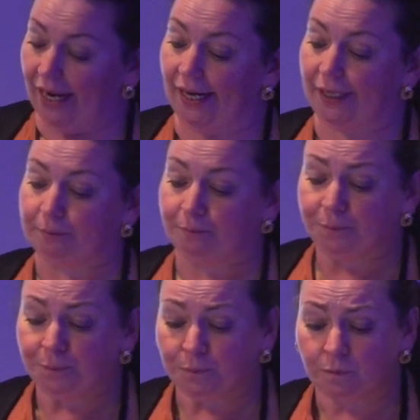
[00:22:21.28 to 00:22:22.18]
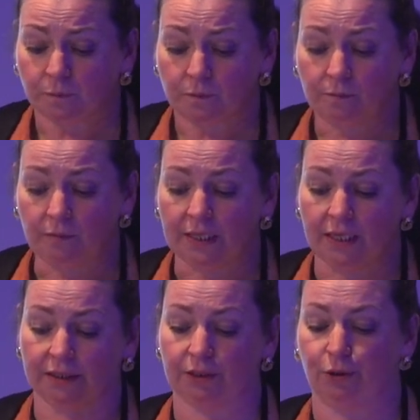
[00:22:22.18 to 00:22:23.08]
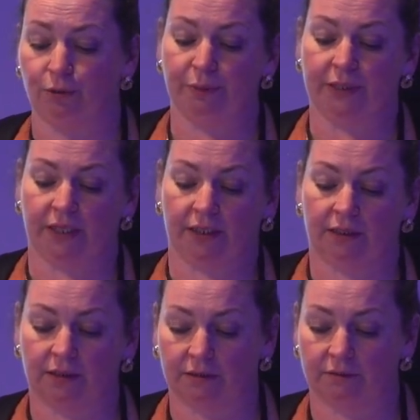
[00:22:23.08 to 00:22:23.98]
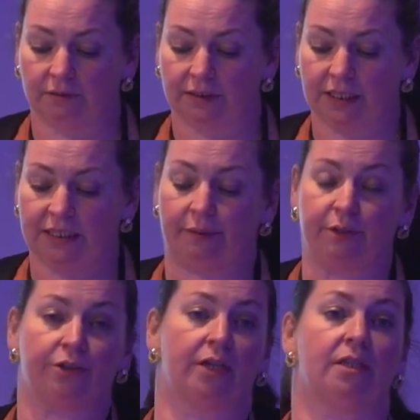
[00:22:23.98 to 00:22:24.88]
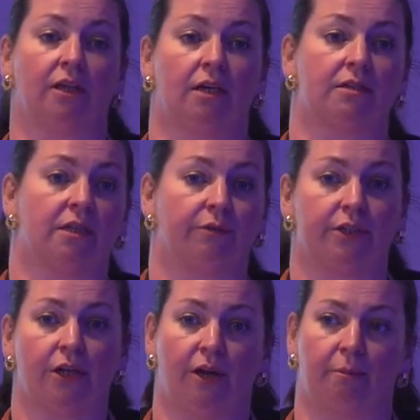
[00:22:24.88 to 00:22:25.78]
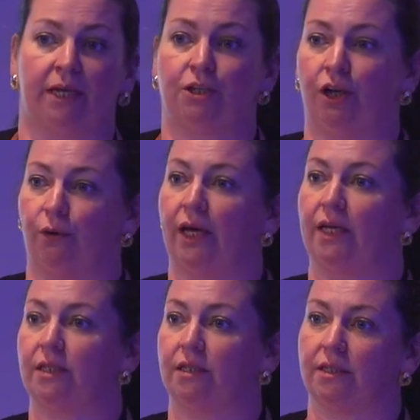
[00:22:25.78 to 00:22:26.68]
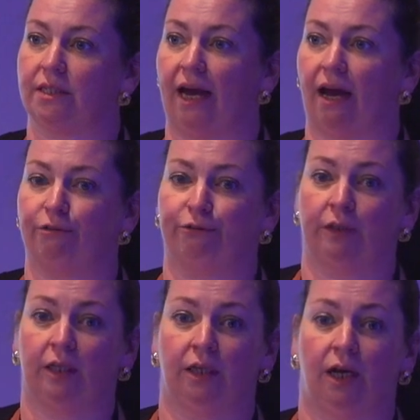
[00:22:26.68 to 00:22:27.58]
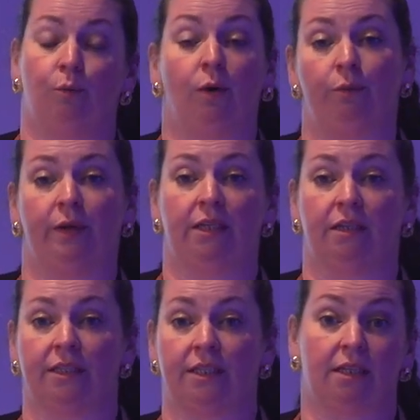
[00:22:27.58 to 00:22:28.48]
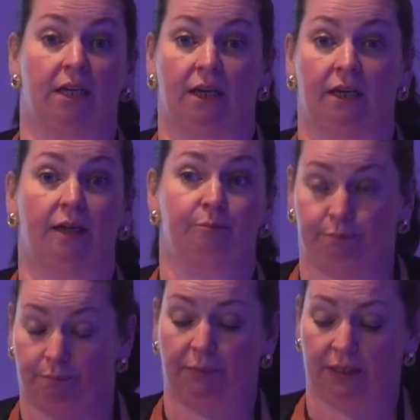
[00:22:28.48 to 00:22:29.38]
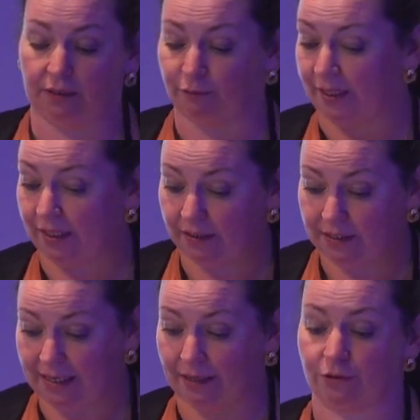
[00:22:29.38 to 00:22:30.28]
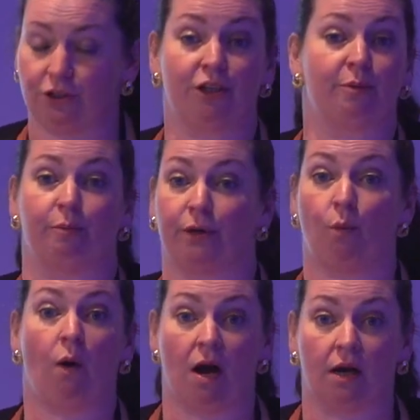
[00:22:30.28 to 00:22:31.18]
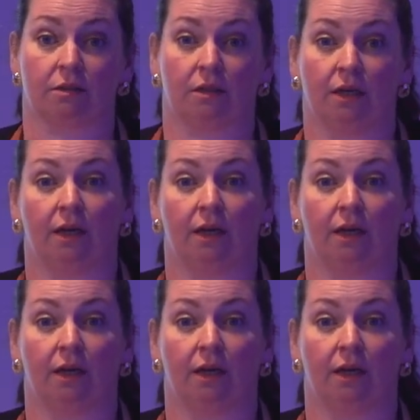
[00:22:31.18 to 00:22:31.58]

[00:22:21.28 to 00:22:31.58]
And the company demonstrated loyalty in return by showcasing the staff. And one way that they did it, and believe me, it sounds stupid, but it worked.